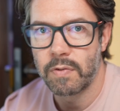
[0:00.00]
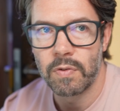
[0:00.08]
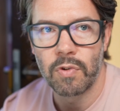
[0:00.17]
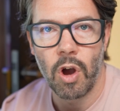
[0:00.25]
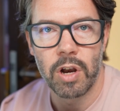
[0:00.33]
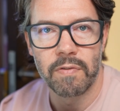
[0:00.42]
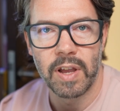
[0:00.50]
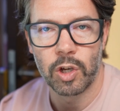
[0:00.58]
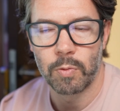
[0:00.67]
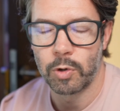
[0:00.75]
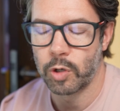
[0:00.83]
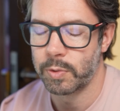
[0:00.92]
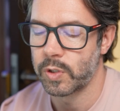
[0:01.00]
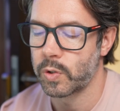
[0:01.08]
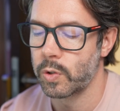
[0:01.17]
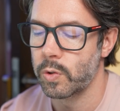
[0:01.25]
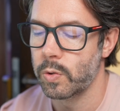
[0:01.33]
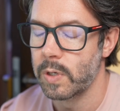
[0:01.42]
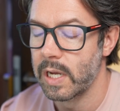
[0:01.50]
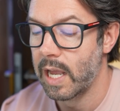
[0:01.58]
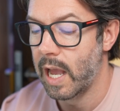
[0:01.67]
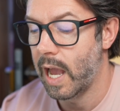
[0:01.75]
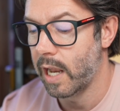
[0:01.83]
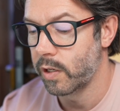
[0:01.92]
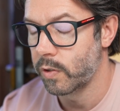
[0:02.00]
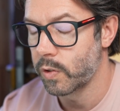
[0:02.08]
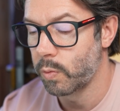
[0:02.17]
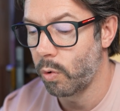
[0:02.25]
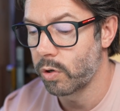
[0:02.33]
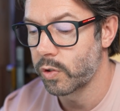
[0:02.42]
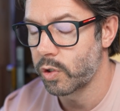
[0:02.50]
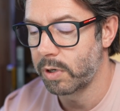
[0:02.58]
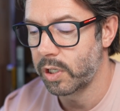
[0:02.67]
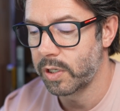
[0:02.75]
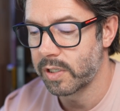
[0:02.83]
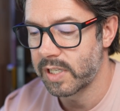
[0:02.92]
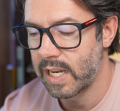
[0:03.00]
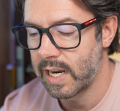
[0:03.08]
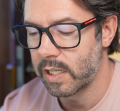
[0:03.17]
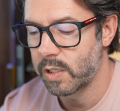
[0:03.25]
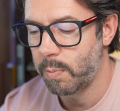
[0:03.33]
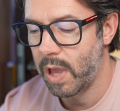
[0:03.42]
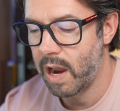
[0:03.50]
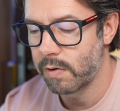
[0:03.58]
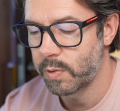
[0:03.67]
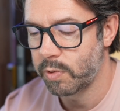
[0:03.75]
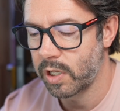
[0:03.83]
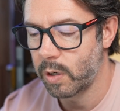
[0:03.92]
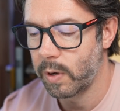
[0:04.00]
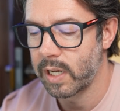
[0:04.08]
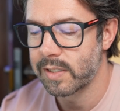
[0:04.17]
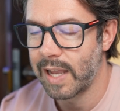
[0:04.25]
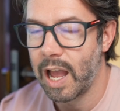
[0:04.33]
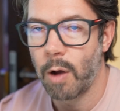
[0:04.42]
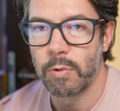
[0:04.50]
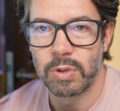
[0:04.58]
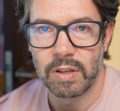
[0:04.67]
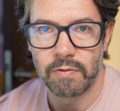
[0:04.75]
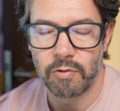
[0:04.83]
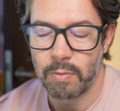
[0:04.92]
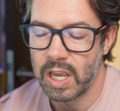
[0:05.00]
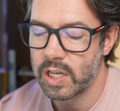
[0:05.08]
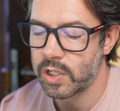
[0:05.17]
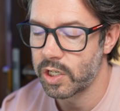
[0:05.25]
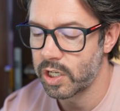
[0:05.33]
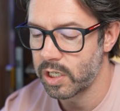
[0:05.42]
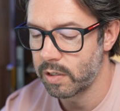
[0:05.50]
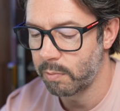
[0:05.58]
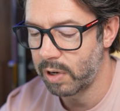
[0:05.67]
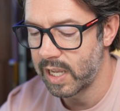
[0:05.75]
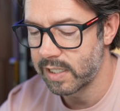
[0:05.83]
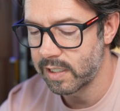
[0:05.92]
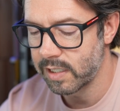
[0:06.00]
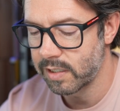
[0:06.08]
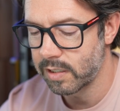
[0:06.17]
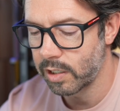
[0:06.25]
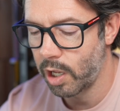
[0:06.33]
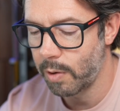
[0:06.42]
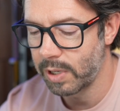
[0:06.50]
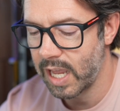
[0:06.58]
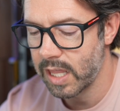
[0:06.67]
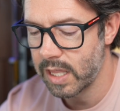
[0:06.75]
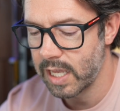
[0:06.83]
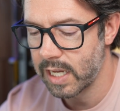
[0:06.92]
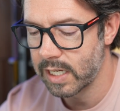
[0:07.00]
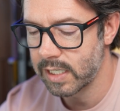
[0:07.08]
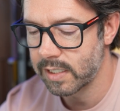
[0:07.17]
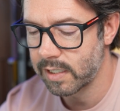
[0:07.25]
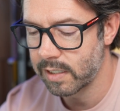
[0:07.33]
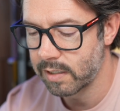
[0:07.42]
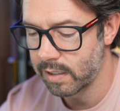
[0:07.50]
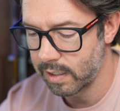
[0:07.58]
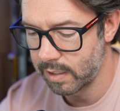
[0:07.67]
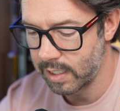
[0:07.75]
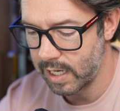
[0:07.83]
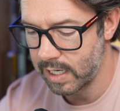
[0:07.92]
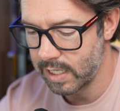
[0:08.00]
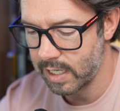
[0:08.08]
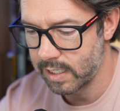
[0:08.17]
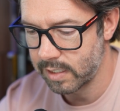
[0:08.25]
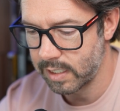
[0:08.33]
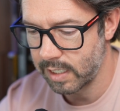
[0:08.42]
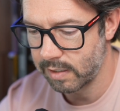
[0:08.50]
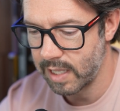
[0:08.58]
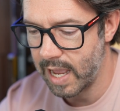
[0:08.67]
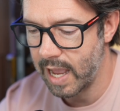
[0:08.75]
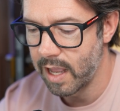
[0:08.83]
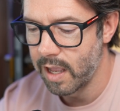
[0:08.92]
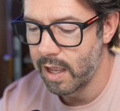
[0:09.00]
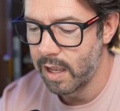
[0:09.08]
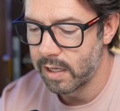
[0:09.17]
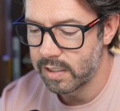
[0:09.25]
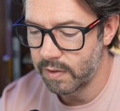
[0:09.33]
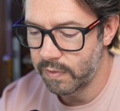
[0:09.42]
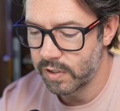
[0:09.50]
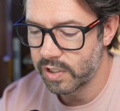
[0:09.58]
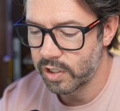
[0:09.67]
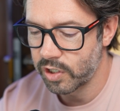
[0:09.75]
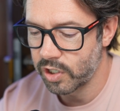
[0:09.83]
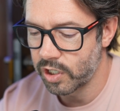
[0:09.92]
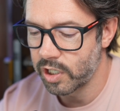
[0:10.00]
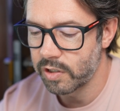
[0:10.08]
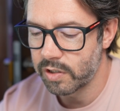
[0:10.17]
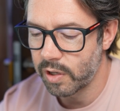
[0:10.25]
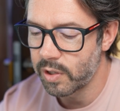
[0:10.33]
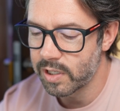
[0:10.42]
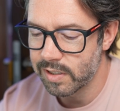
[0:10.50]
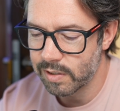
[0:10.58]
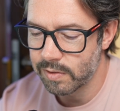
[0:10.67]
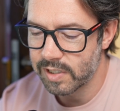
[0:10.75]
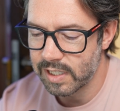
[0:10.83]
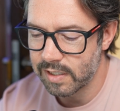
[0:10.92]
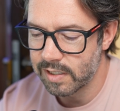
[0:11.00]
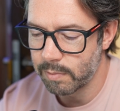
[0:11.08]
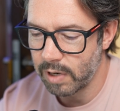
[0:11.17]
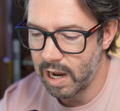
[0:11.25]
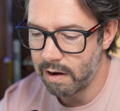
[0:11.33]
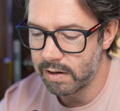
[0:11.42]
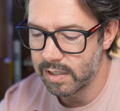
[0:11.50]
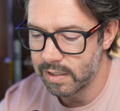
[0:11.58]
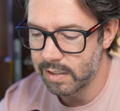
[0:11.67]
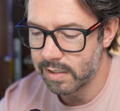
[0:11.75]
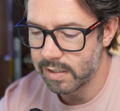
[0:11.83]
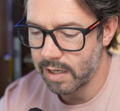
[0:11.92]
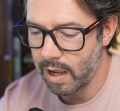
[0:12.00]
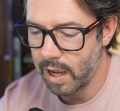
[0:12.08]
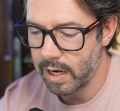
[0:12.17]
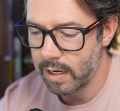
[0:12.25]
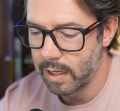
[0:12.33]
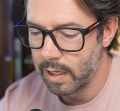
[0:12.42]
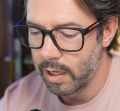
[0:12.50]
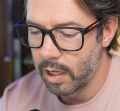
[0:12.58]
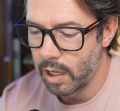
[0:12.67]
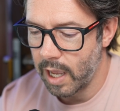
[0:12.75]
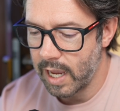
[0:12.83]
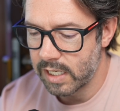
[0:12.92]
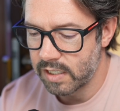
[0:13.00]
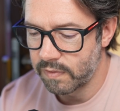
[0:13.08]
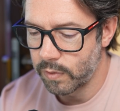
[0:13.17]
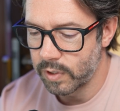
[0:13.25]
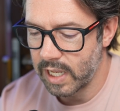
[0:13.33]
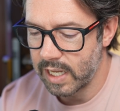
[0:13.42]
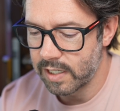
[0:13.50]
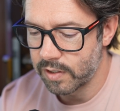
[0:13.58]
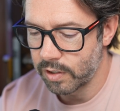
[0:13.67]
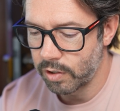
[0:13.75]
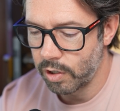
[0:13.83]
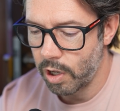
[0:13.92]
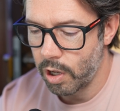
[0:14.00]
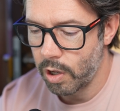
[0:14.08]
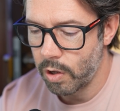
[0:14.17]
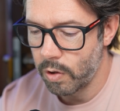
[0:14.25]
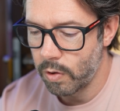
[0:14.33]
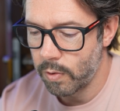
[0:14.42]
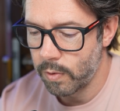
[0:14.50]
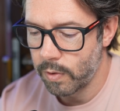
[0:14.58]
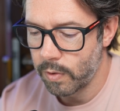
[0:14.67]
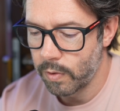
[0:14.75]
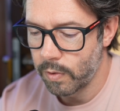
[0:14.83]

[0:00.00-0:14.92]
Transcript: if you've got an event coming up at school and you just want something you can send out to parents pretty quick to help them with the information and places to go and get things, then this is that. Difference in colour, though you can still see the similarity in the design. 84 days to go,